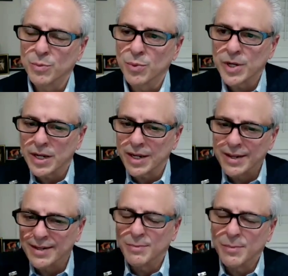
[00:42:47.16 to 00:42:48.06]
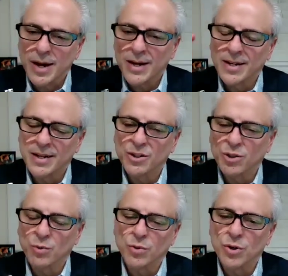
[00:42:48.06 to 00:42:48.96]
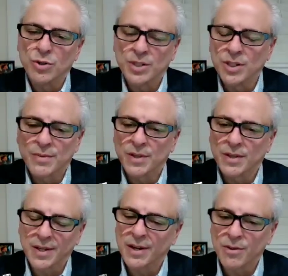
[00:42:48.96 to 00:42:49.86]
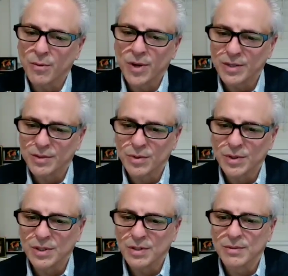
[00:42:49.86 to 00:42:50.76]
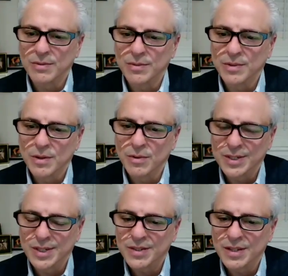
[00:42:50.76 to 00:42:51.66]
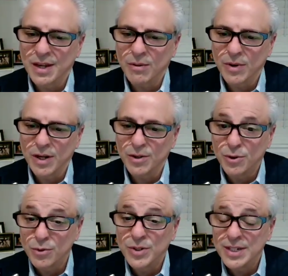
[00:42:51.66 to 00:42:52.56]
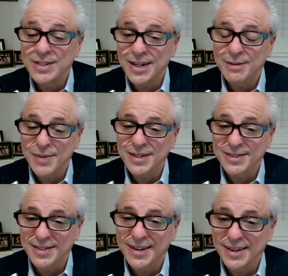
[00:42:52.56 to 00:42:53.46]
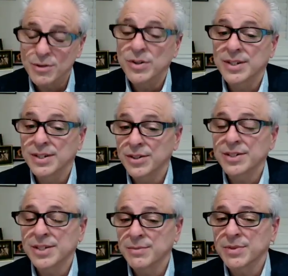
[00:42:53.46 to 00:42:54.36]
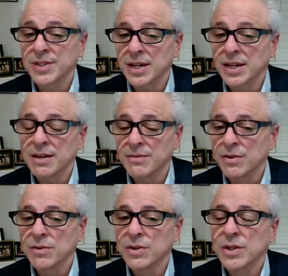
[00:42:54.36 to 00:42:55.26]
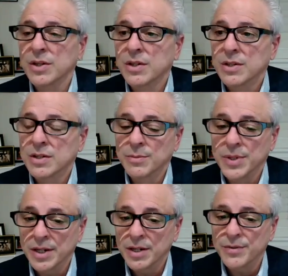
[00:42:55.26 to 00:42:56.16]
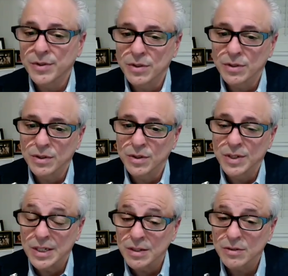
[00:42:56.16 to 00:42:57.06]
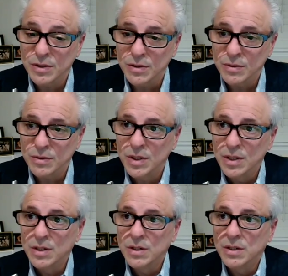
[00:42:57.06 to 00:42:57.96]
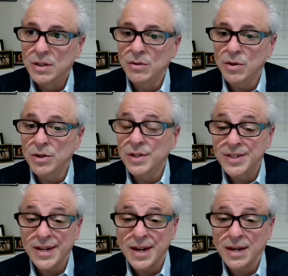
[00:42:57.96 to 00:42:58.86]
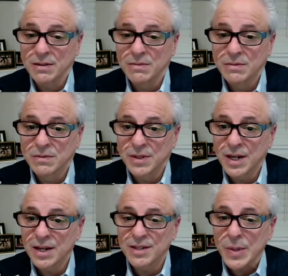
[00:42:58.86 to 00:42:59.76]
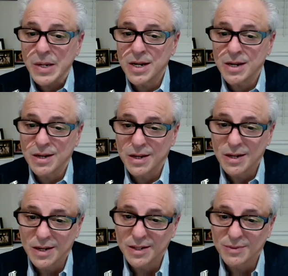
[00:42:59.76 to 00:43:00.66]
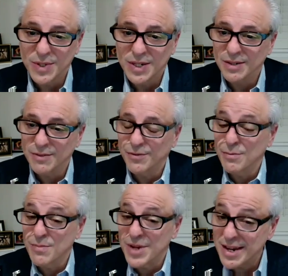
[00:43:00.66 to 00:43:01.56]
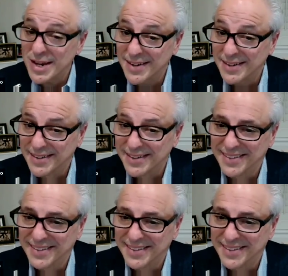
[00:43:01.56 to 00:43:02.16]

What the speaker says: bring into mind and into words something that otherwise wouldn't, exist that way. You did take medicine. You took a substance I gave you to be helpful to and heal you in order to die. That has meaning. It has meaning for me.